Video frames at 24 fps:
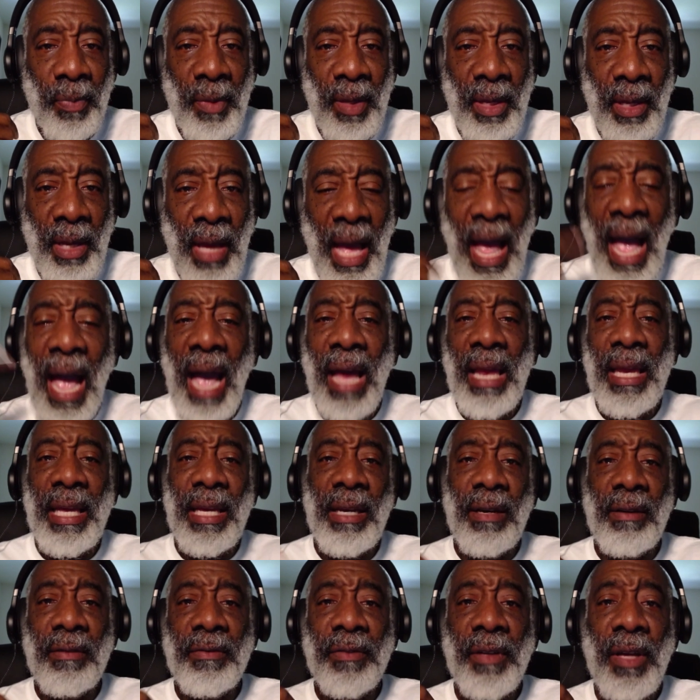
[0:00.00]
highly
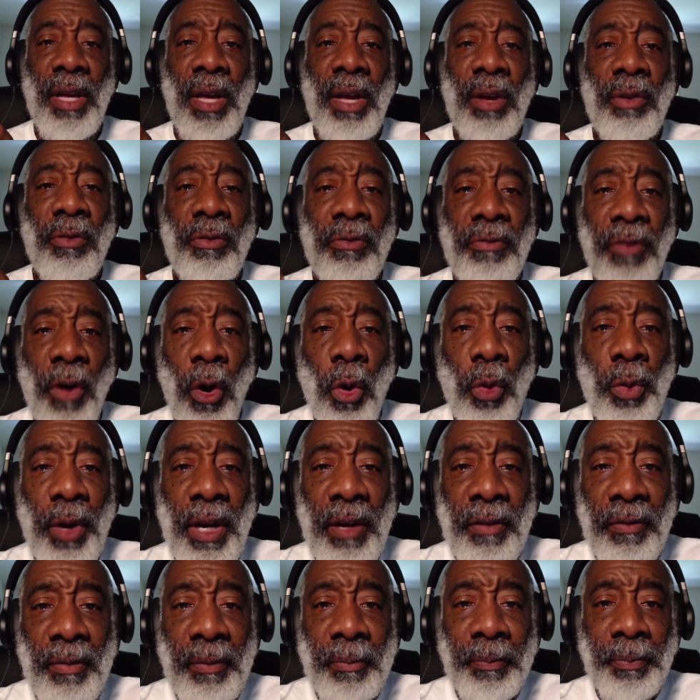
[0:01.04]
of
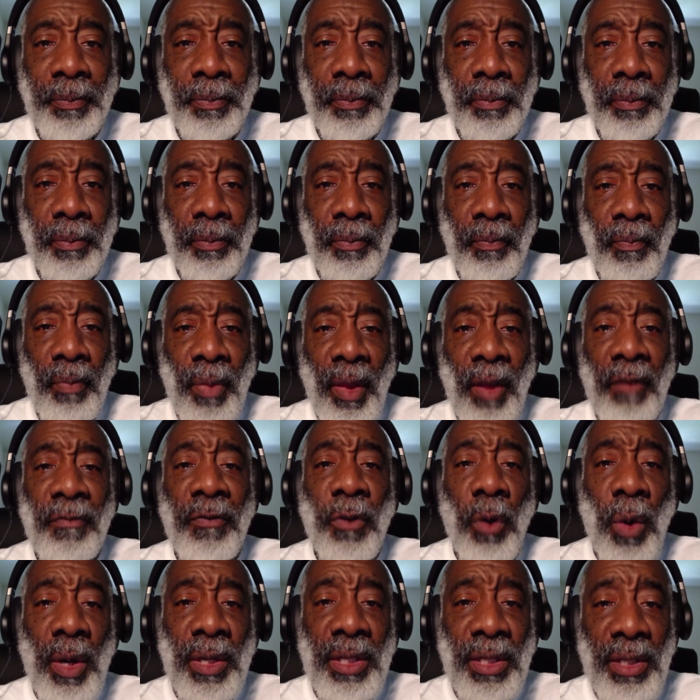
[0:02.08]
voting
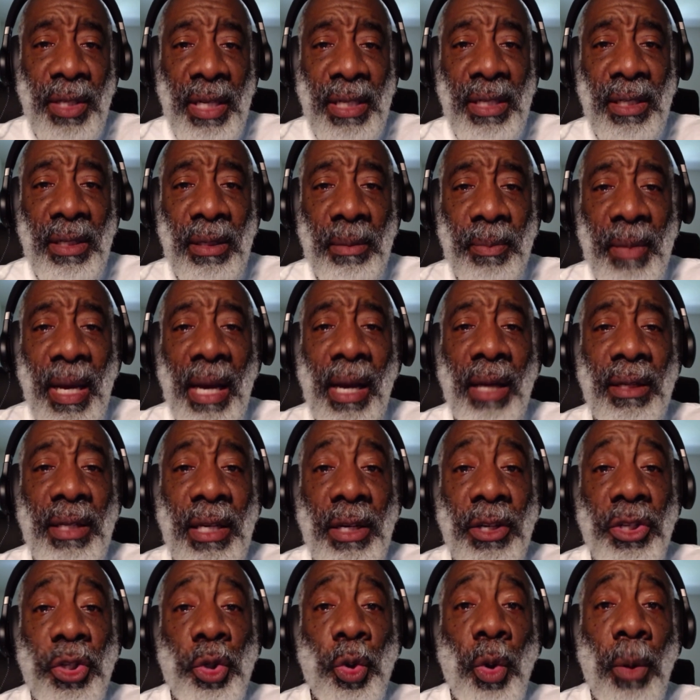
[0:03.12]
for a system that
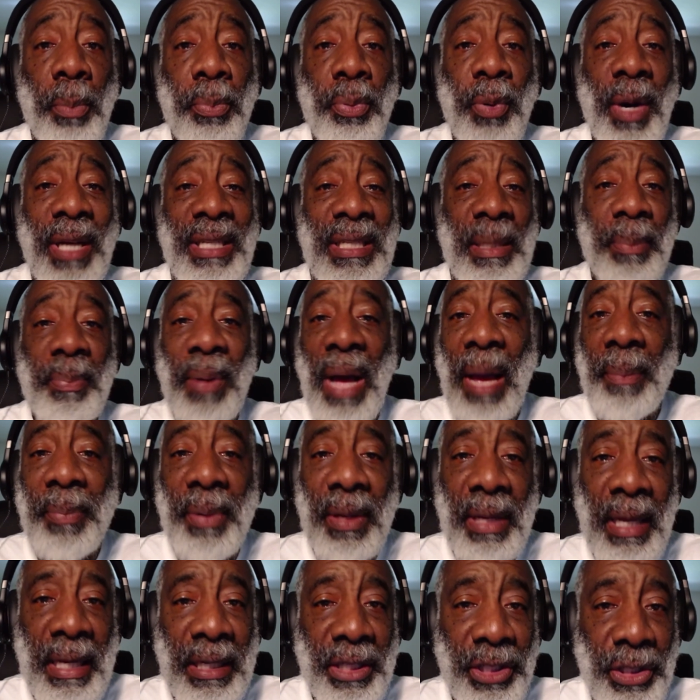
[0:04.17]
continues to oppress a
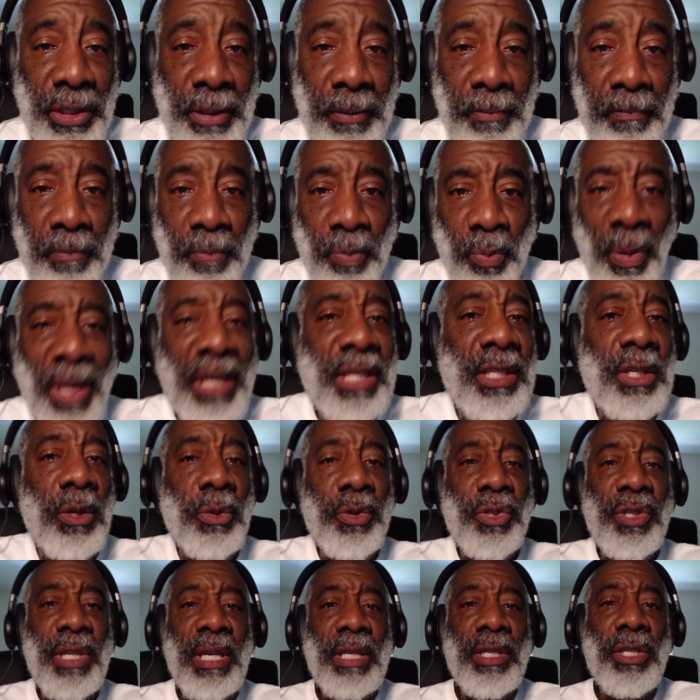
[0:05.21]
population. Makes no
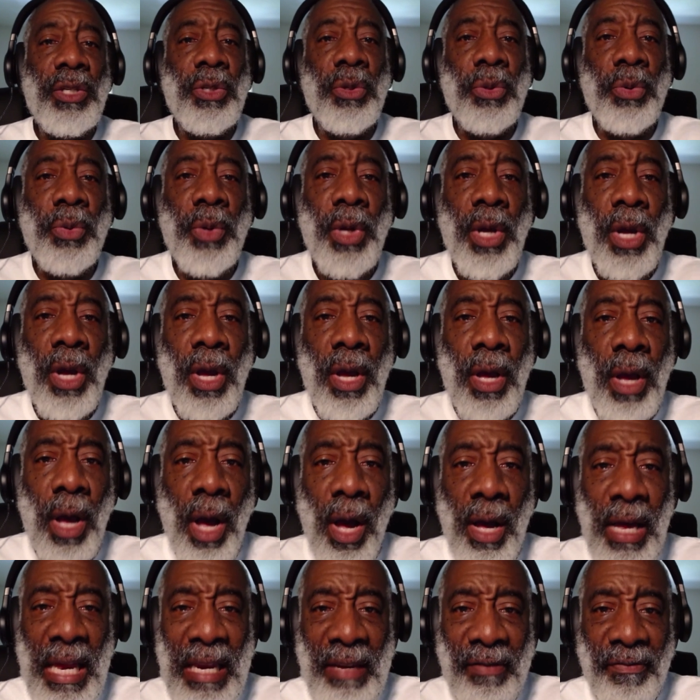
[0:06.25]
sense to
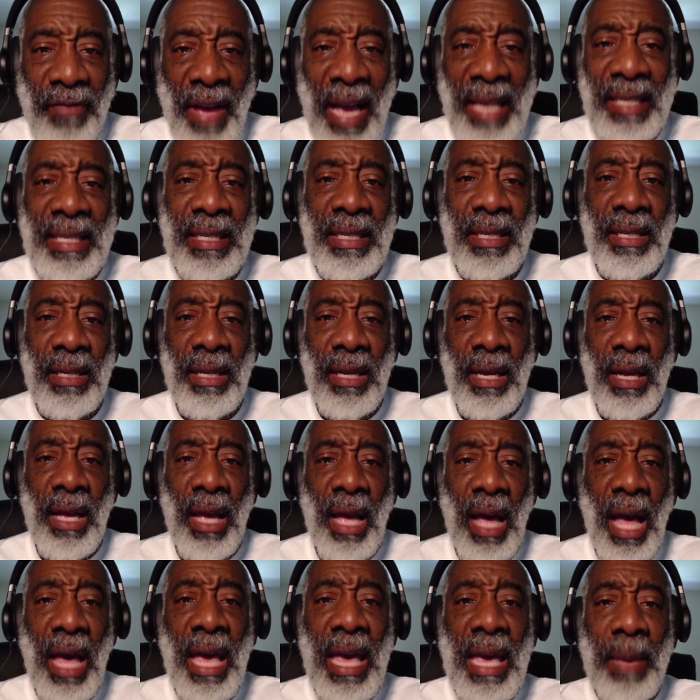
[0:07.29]
invest
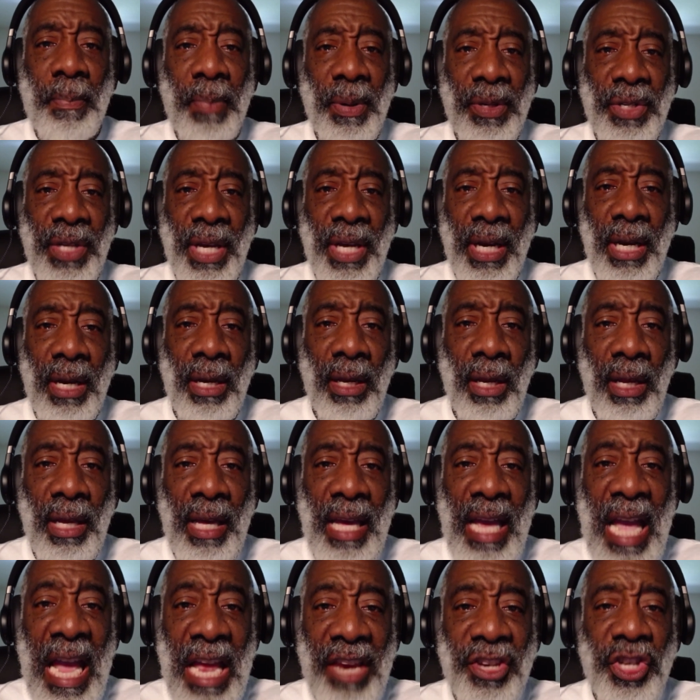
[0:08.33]
a particular
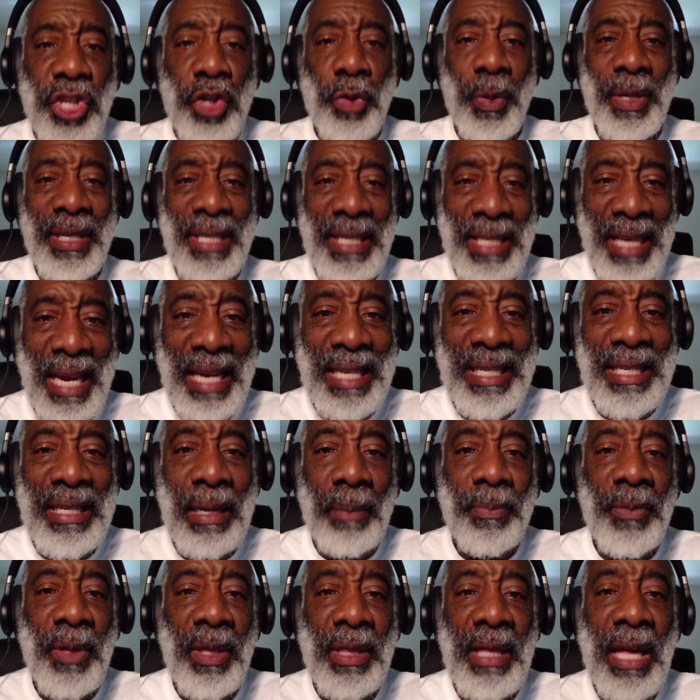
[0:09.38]
interest in
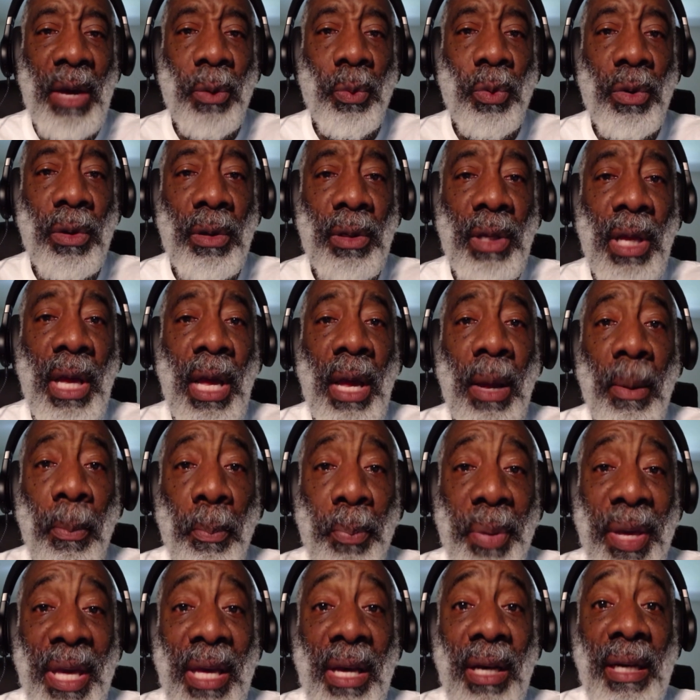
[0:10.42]
something that will
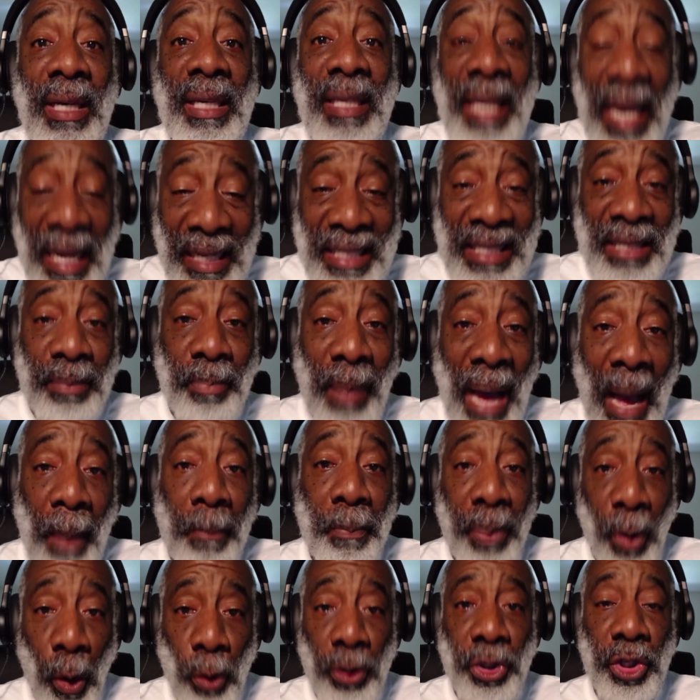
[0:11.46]
be against my
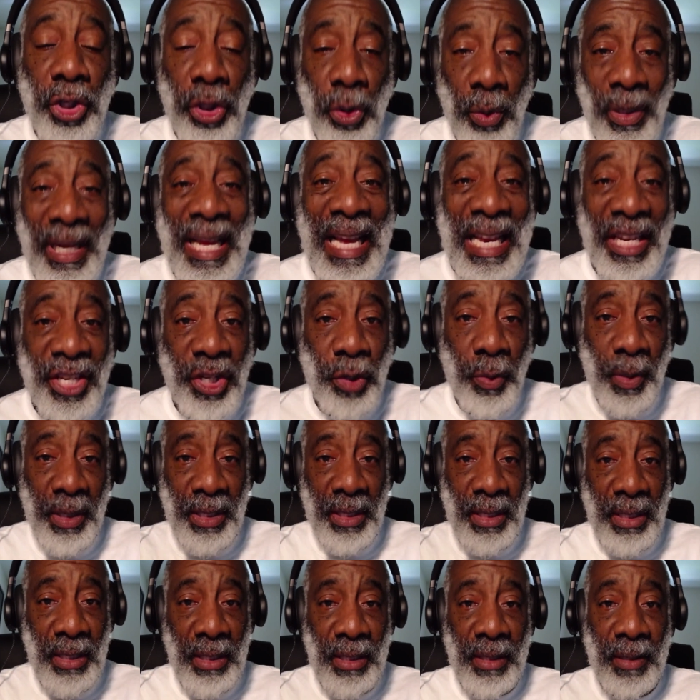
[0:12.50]
personal
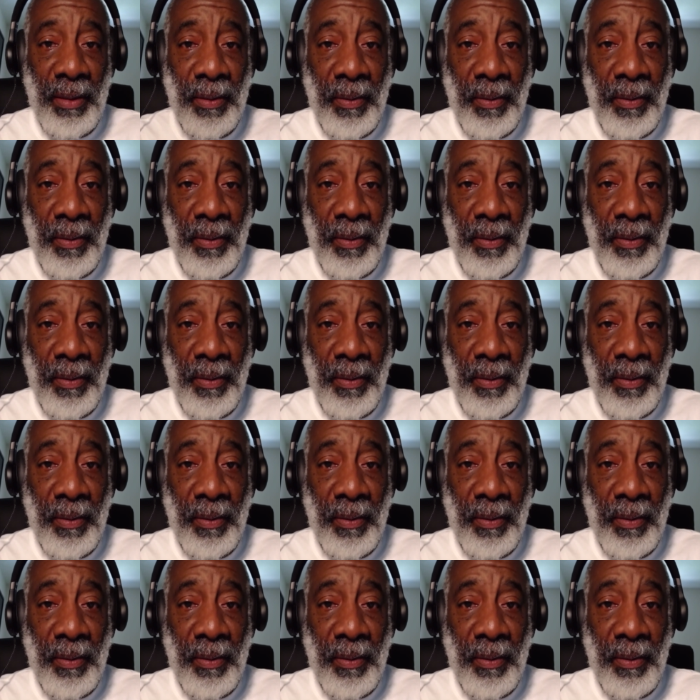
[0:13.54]
interest.